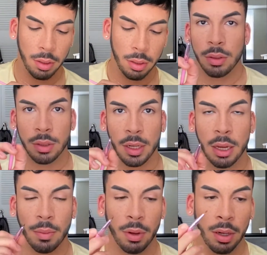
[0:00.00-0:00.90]
Using that
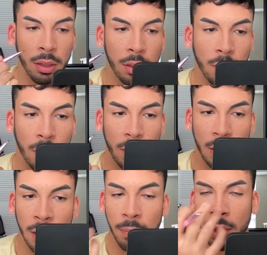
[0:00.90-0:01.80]
product, you want to
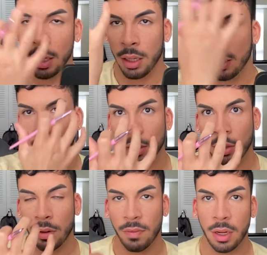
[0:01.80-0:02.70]
dot mainly in the center of
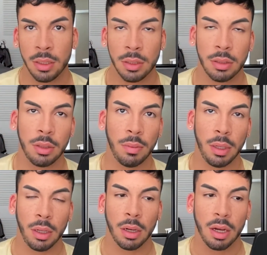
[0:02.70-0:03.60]
your face to
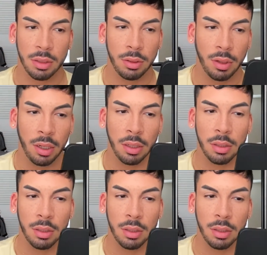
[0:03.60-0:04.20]
be concentrated,